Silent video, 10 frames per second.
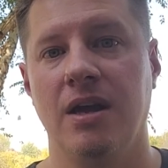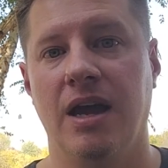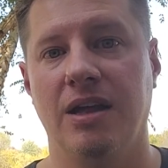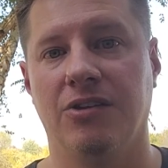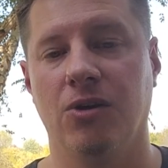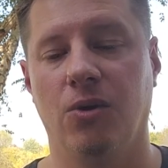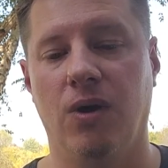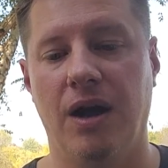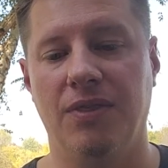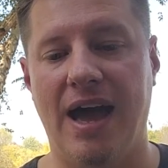And so
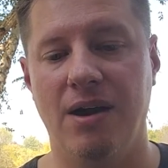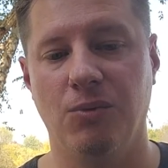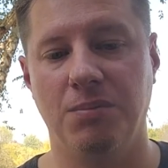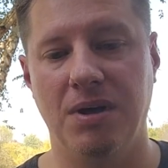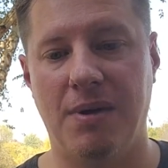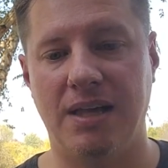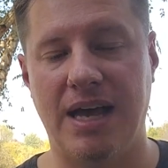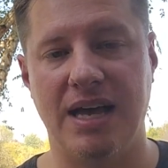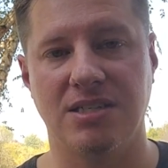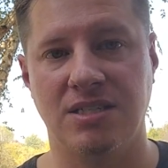that would be my
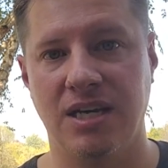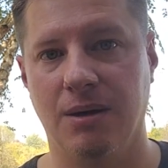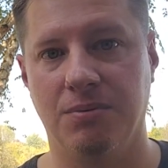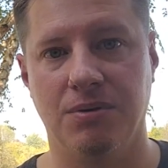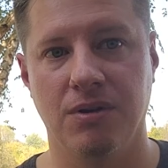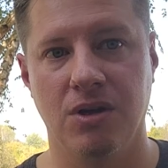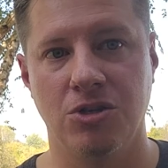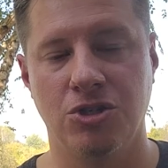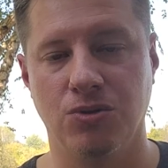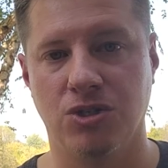last tip
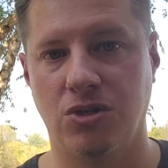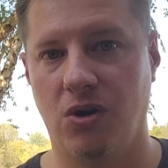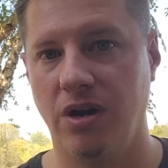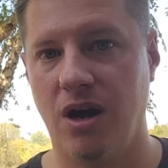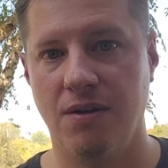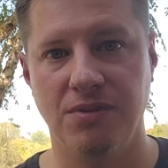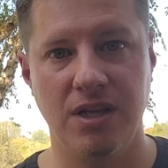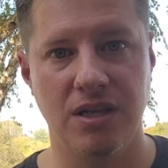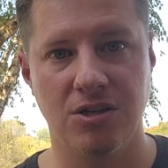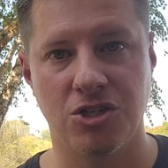to starting off in
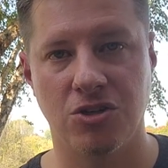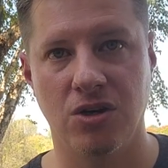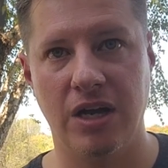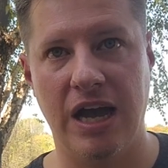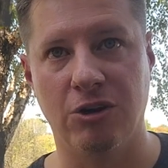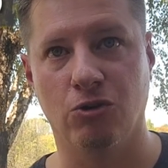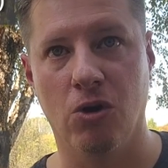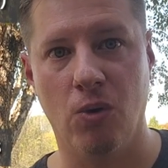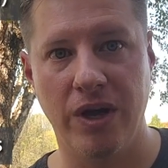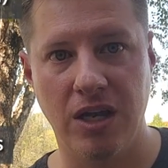the industry and
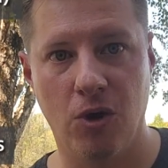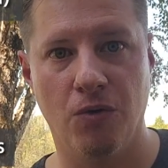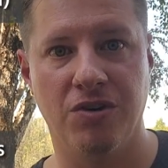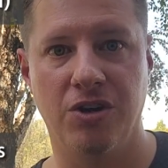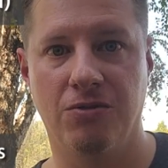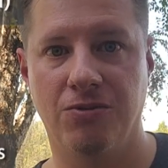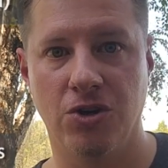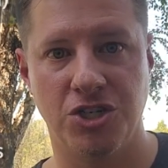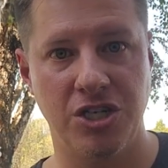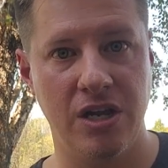growing over your
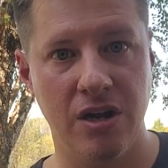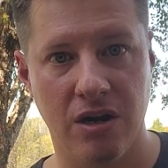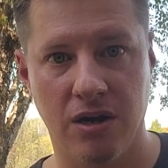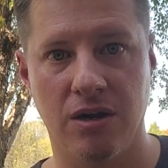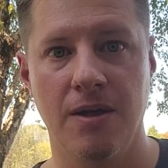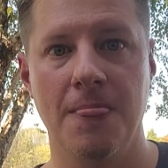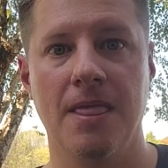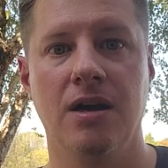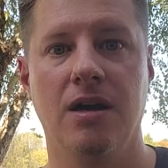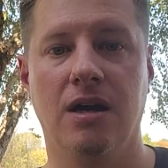first year
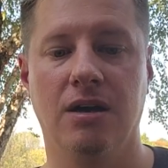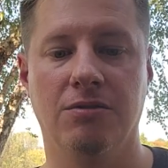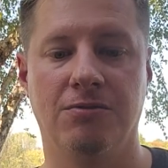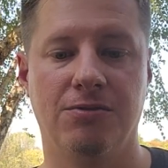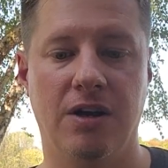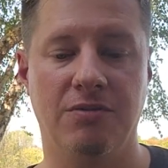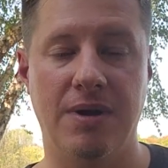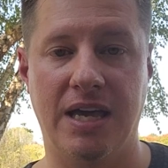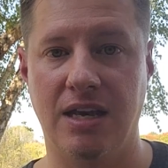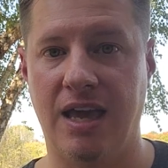of of
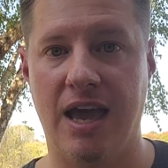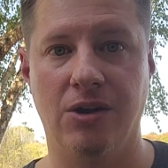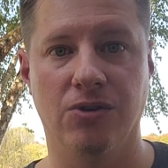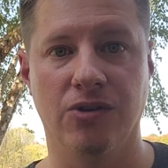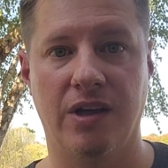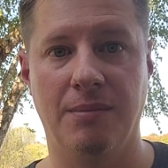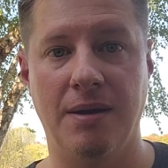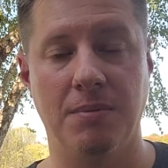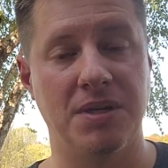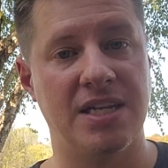making candles and
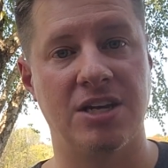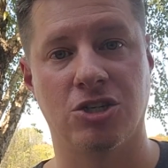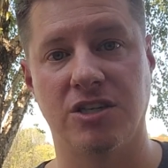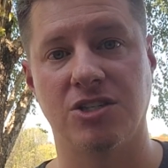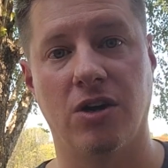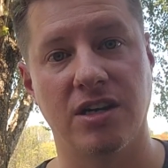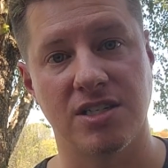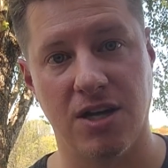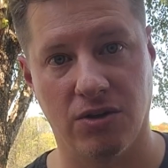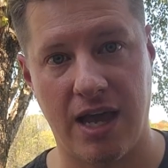maybe potentially starting to
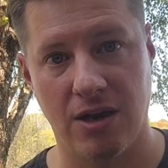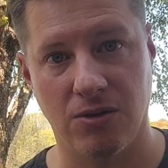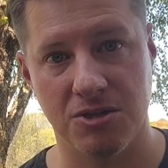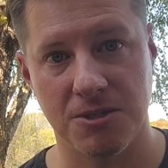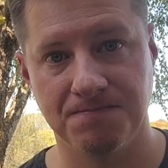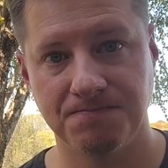sell candles.